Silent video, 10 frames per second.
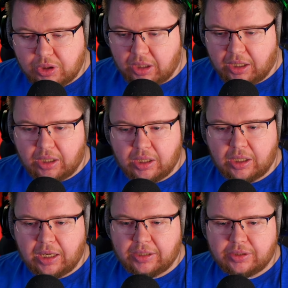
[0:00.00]

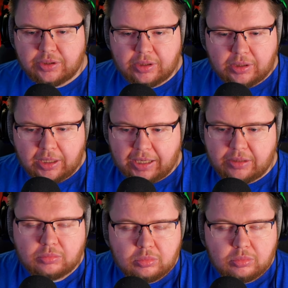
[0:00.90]
And again,